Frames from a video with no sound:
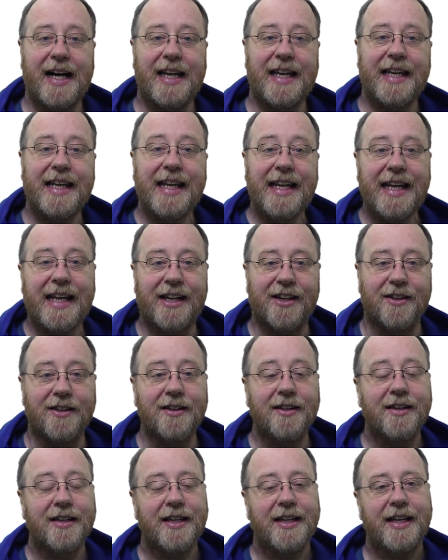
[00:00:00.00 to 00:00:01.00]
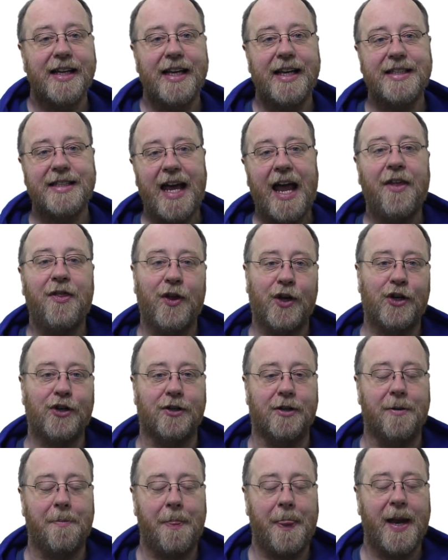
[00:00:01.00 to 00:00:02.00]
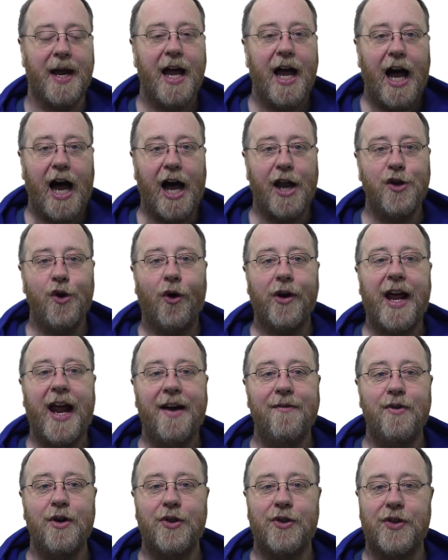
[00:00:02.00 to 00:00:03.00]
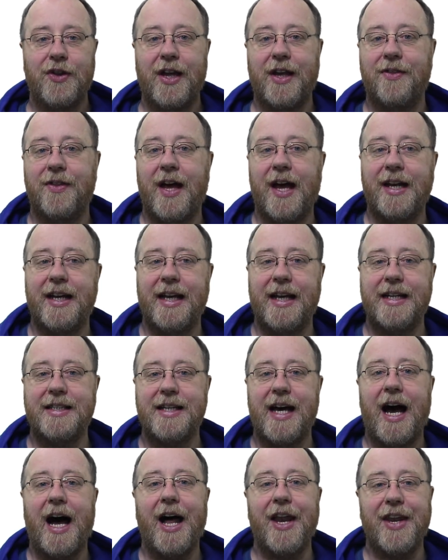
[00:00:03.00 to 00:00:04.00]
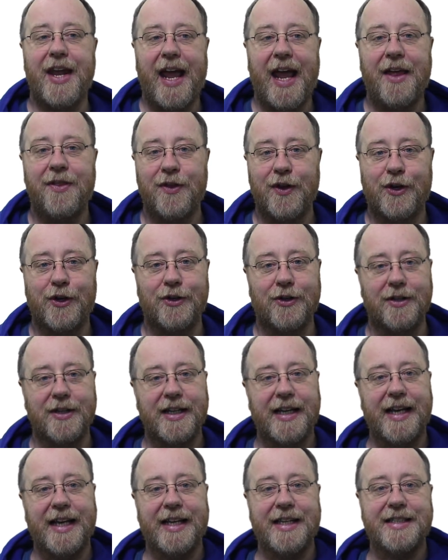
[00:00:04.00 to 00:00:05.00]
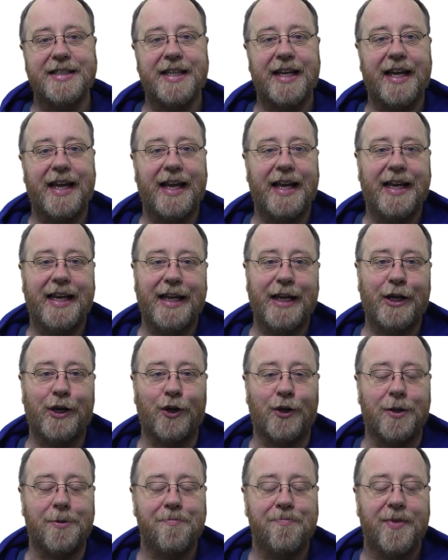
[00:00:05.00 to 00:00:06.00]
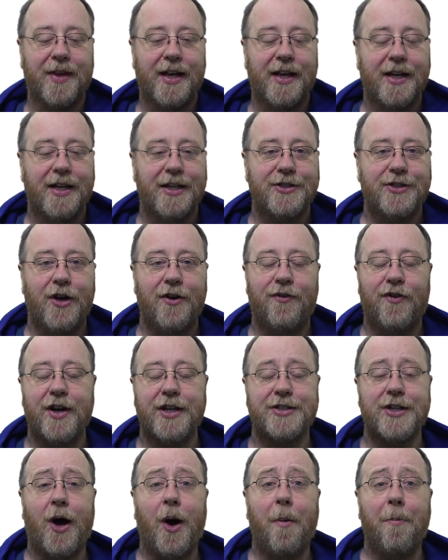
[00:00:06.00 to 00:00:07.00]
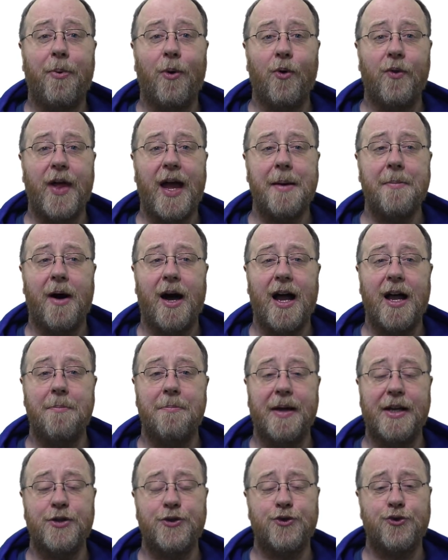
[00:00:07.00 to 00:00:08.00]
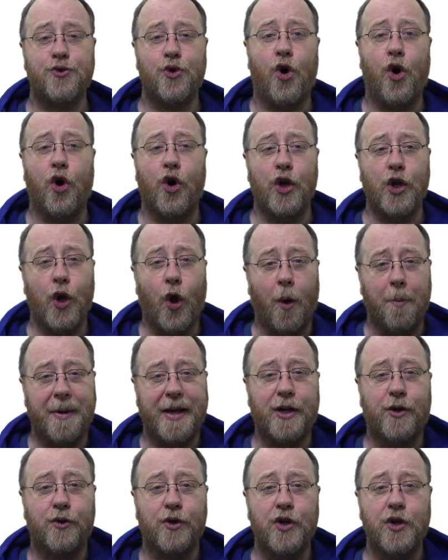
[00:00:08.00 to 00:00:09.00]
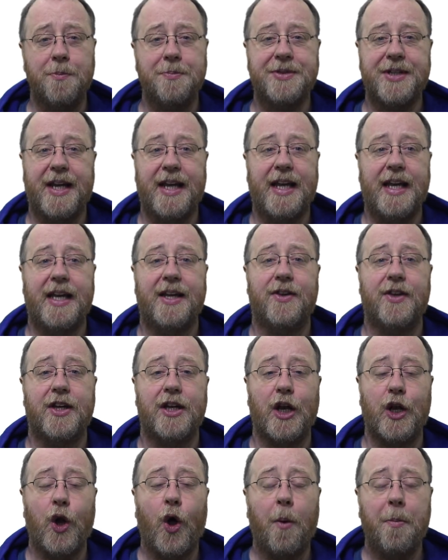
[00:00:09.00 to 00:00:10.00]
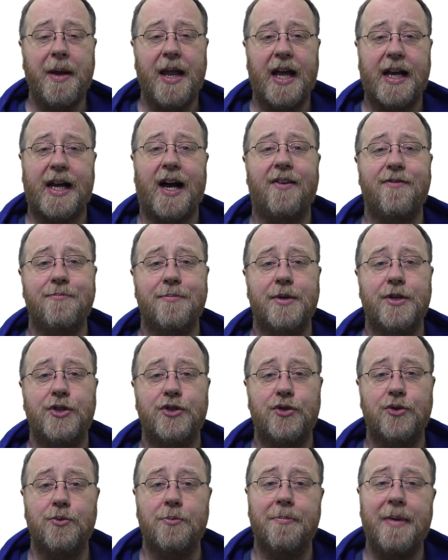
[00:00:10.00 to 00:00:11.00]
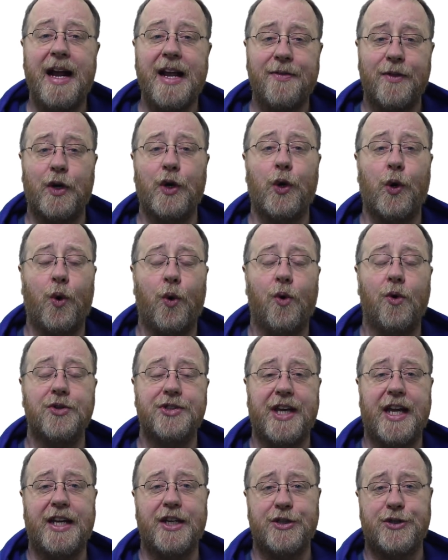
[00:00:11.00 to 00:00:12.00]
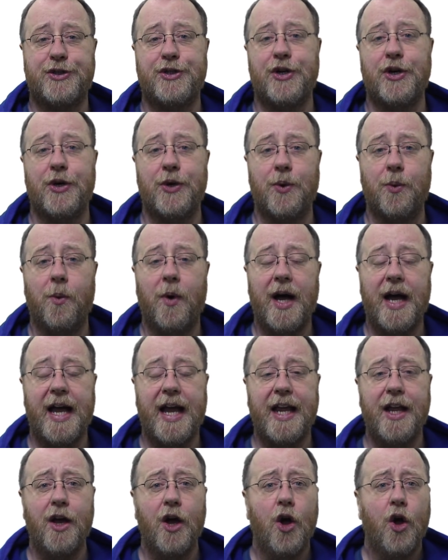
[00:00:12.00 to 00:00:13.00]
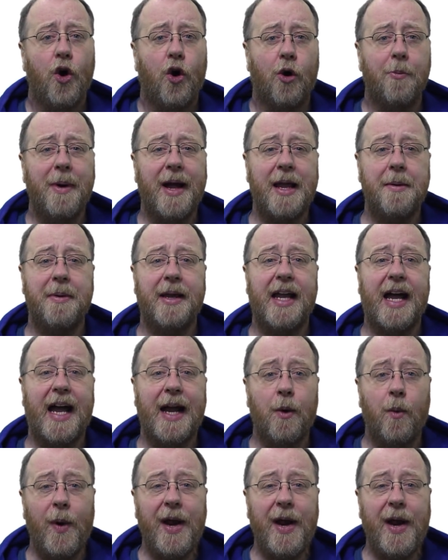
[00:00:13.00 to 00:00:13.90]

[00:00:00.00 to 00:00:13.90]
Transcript: legal is ethical, and not everything that is unethical is illegal. So, for example, there might be strong lobby groups that lobby a government to make the laws in a certain way, or maybe a